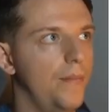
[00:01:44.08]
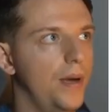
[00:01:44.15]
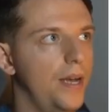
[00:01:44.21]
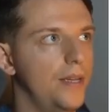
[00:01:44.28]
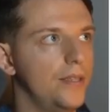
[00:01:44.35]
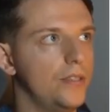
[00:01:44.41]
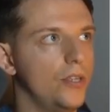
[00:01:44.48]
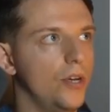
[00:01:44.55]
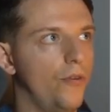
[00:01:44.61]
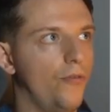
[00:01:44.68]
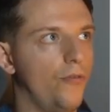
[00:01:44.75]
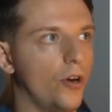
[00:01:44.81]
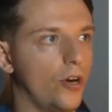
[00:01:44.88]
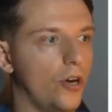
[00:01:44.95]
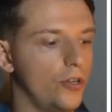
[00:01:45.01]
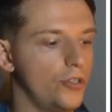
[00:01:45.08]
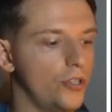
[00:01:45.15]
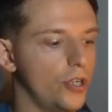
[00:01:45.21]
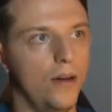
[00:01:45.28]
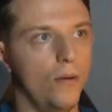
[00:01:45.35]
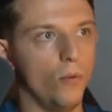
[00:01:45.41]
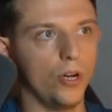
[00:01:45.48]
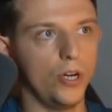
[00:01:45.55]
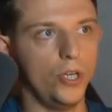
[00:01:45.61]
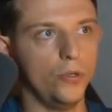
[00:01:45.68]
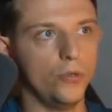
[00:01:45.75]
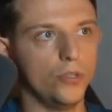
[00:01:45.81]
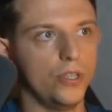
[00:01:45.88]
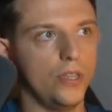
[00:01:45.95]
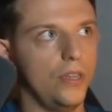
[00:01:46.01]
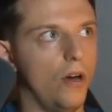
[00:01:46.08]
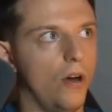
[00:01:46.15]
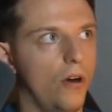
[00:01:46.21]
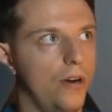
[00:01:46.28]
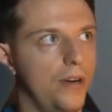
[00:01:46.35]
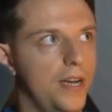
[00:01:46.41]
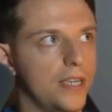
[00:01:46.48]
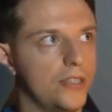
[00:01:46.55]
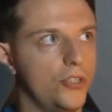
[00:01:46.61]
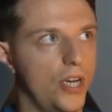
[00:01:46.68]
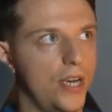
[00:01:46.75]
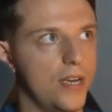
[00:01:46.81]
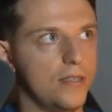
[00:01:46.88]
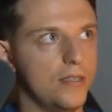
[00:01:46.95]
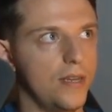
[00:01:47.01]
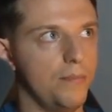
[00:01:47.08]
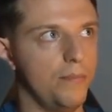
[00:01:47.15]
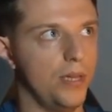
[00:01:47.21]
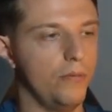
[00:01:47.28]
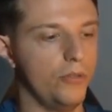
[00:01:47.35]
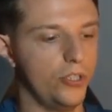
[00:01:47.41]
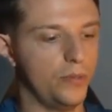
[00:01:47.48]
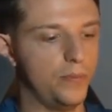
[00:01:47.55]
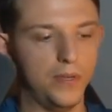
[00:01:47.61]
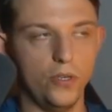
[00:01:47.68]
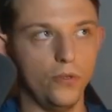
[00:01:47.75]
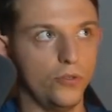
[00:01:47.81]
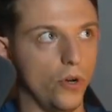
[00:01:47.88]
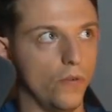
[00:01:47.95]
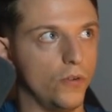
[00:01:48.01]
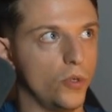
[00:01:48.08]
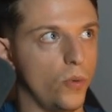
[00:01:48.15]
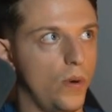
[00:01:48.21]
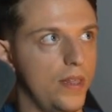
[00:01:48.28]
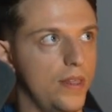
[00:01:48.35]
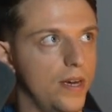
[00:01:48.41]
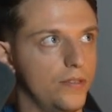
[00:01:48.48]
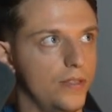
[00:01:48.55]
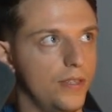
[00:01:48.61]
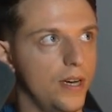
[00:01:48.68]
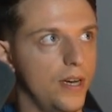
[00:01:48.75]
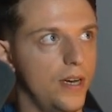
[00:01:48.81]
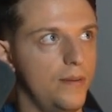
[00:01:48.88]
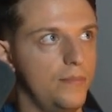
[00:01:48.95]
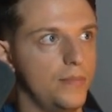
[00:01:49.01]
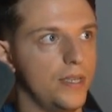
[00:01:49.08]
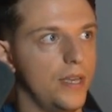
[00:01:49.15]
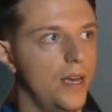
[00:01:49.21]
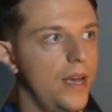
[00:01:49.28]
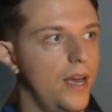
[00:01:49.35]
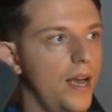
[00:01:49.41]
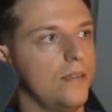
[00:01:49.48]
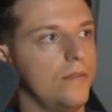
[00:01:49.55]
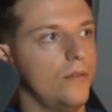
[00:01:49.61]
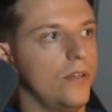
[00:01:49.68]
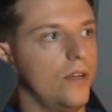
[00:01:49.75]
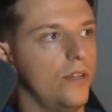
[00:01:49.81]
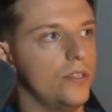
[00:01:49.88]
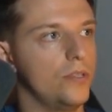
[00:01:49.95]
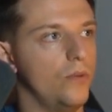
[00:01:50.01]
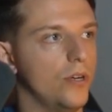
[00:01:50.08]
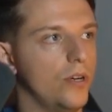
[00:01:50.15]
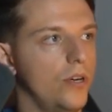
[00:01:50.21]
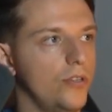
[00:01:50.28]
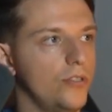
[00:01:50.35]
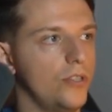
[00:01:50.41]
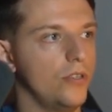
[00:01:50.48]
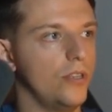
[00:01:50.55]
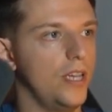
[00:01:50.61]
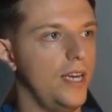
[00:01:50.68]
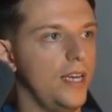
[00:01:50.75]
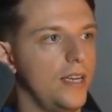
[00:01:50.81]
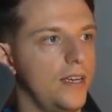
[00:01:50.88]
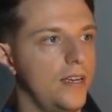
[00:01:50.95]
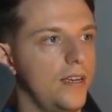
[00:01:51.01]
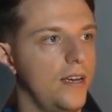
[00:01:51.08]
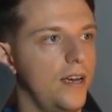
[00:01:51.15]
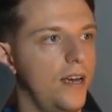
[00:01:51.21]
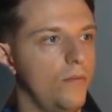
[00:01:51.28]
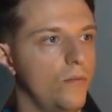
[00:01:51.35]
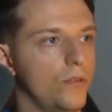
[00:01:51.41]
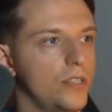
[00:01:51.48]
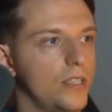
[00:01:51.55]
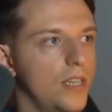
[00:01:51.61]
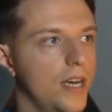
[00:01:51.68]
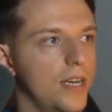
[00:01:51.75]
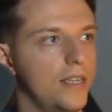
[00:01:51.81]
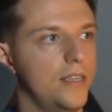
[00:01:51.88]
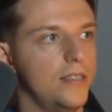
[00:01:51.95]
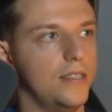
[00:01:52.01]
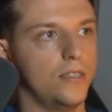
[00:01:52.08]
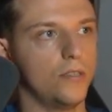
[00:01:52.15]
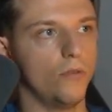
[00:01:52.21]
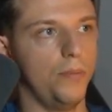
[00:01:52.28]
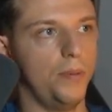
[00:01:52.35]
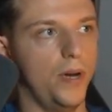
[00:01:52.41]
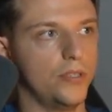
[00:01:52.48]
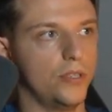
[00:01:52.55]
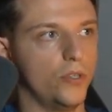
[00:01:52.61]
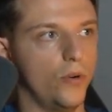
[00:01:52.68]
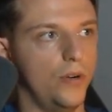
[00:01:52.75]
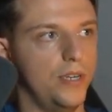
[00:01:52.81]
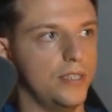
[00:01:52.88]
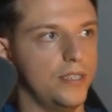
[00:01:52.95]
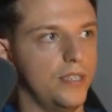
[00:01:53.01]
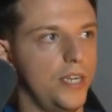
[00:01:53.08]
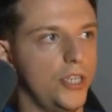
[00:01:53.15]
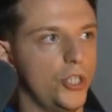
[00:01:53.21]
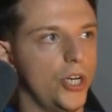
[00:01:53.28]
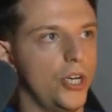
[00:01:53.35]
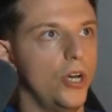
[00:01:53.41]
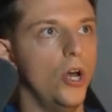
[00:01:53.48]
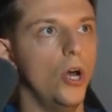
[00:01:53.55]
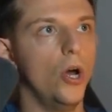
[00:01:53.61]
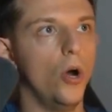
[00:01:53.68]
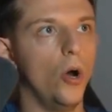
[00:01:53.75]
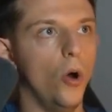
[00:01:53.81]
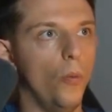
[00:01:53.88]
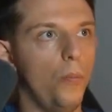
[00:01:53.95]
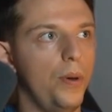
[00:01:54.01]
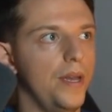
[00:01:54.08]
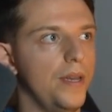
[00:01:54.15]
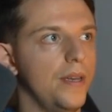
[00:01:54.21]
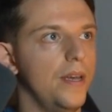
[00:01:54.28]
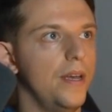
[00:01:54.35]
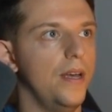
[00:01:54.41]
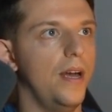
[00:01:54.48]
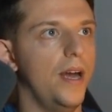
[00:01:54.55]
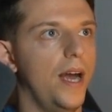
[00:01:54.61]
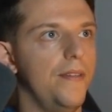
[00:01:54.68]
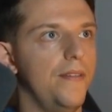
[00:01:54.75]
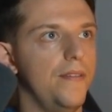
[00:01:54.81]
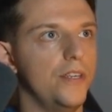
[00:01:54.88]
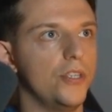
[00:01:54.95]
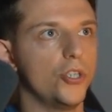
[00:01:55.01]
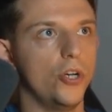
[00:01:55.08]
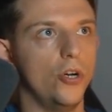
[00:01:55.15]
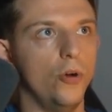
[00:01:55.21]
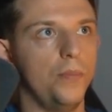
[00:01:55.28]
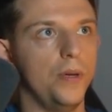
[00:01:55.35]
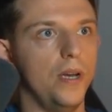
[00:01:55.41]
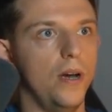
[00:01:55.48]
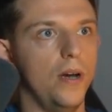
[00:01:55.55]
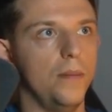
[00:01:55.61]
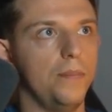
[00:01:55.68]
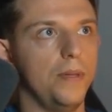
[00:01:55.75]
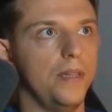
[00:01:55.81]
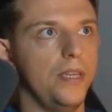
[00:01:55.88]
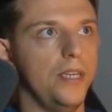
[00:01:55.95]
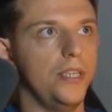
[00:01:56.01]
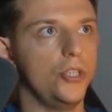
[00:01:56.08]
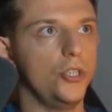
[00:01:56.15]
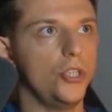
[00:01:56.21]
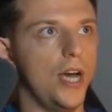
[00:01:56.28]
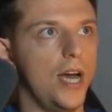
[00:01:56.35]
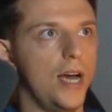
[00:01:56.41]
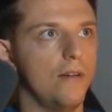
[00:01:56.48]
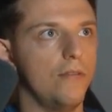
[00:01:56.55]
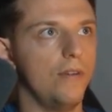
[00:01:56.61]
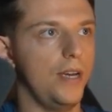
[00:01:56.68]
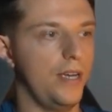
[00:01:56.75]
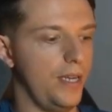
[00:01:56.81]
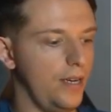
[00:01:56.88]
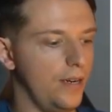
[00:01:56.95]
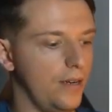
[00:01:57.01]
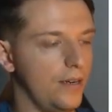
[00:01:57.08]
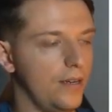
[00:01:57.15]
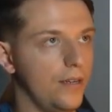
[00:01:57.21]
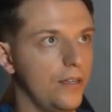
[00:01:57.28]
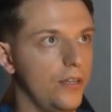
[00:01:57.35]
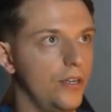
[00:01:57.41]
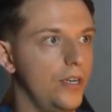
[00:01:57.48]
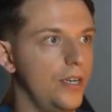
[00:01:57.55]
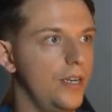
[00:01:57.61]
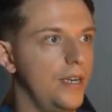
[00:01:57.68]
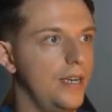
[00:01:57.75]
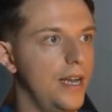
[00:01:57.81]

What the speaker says: And so for Cursor, we're going to use our Next.js template, which has been used over 20,000 times. We'll call this one Cursor Link, and we'll select this as a repository destination, open, and then this should open up the chat right here. Good.